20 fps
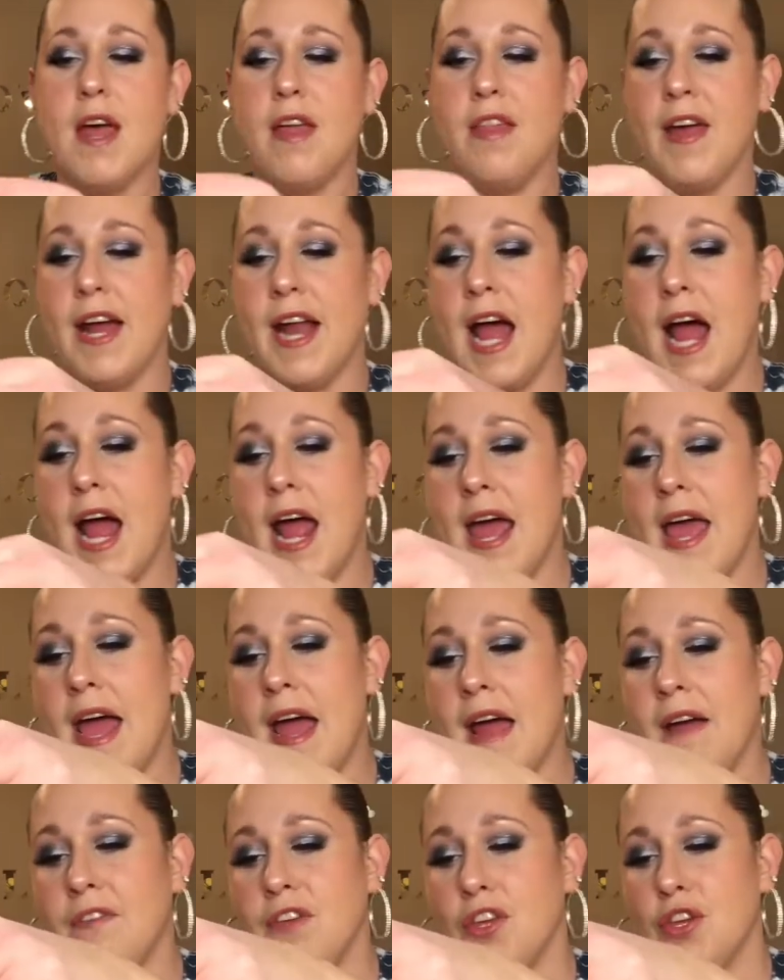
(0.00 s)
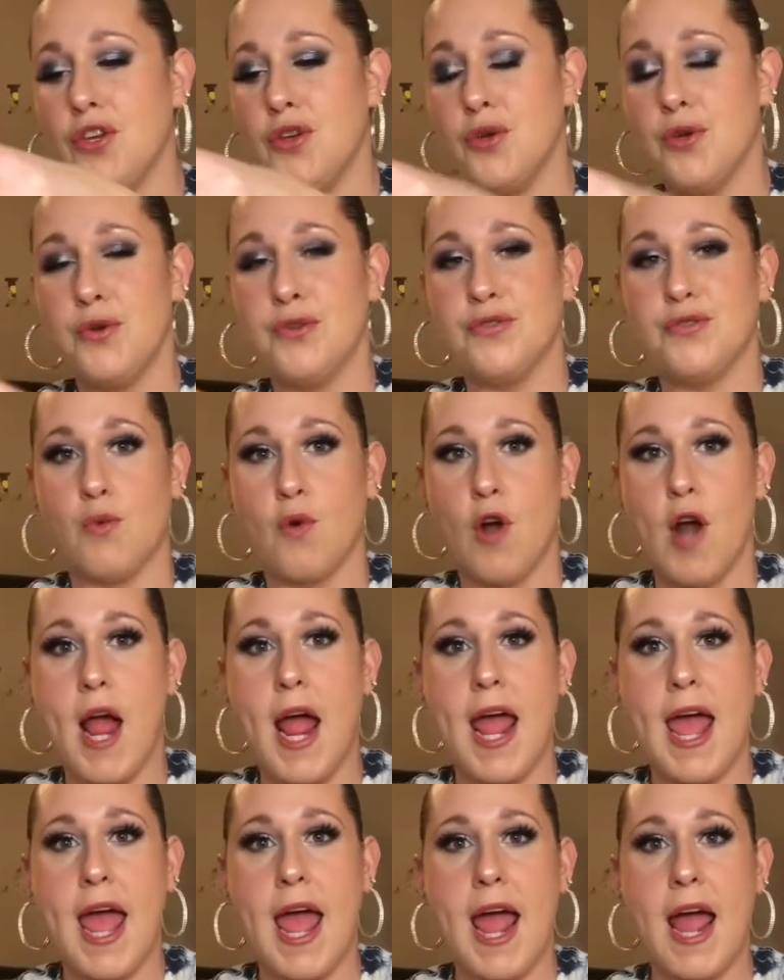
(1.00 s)
that I have used where
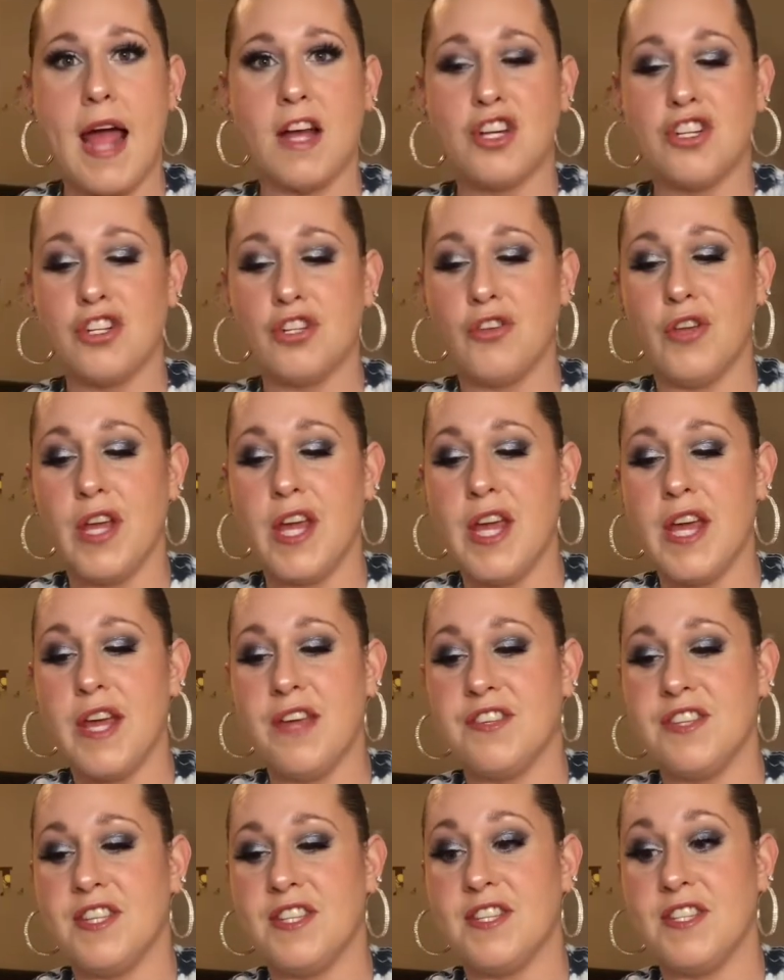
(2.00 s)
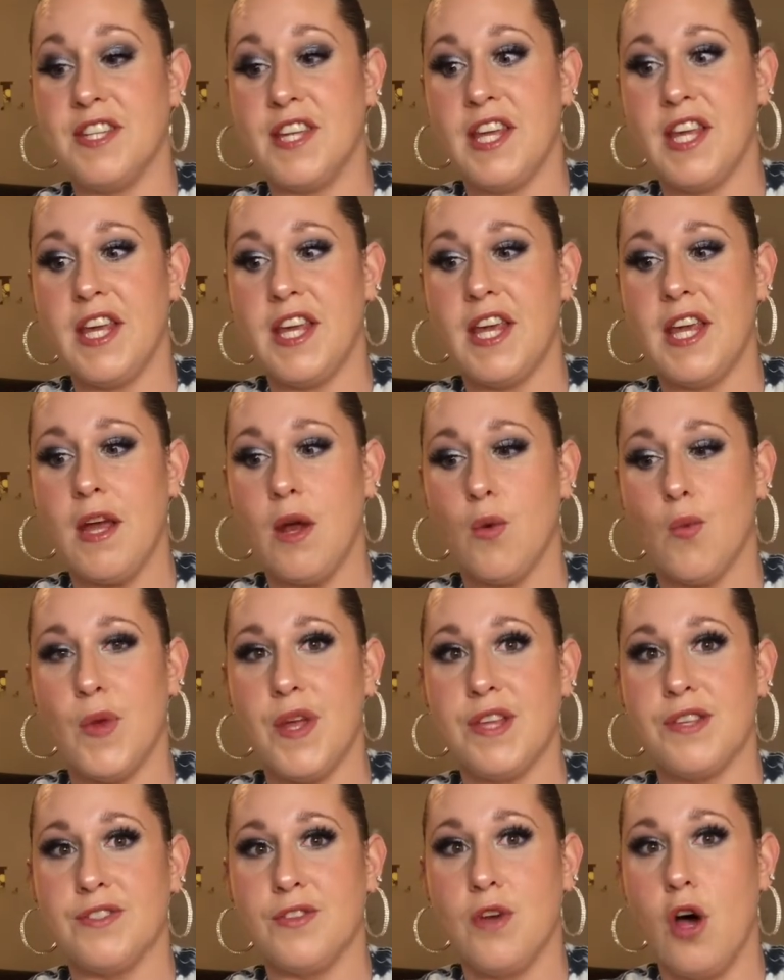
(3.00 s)
I actually see
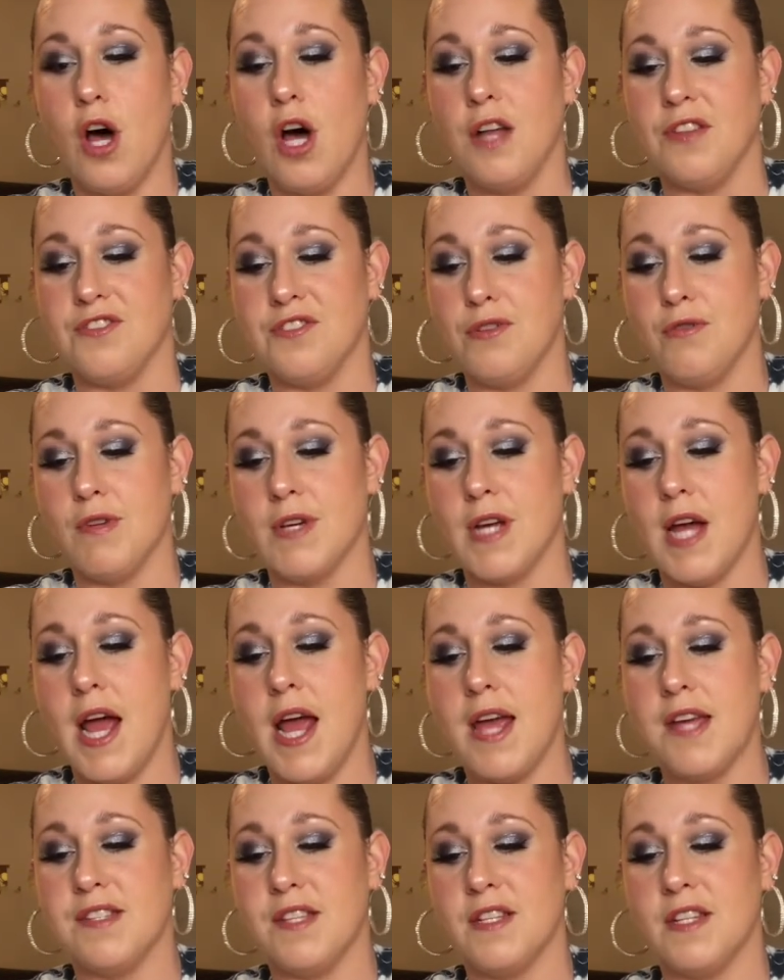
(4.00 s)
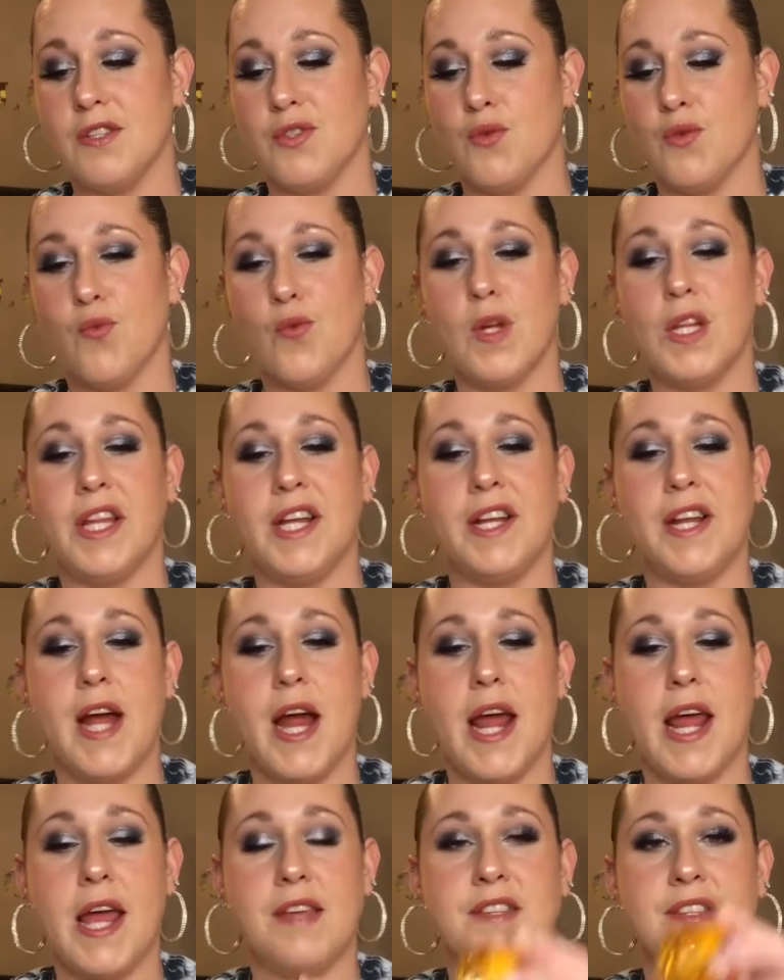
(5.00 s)
results, you guys. It is really
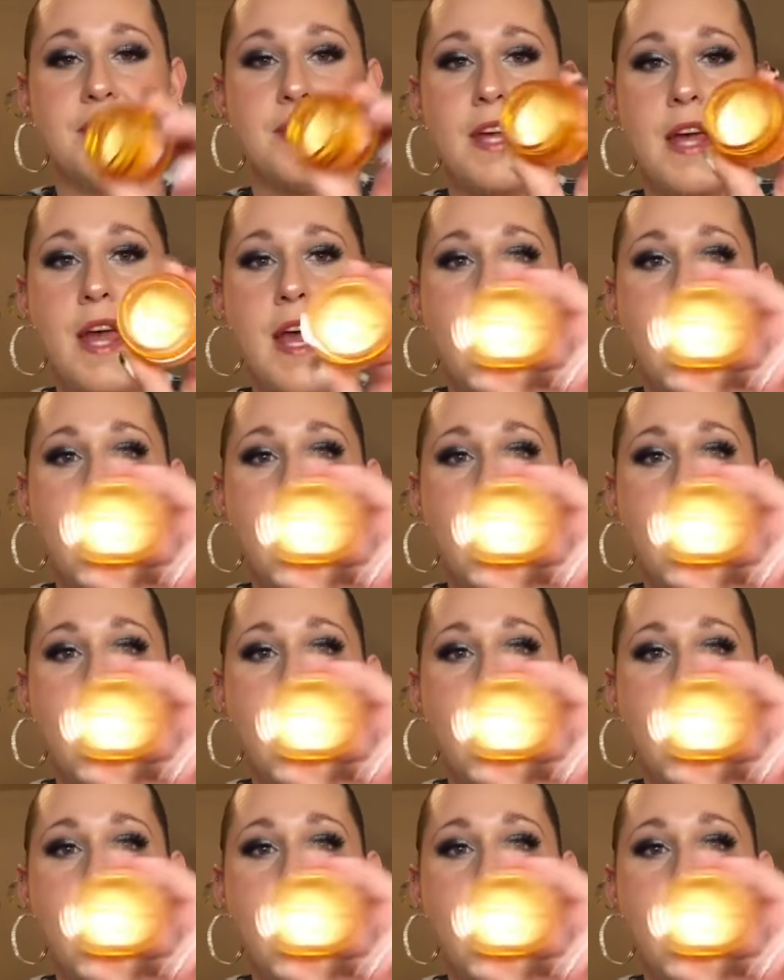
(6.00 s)
nice.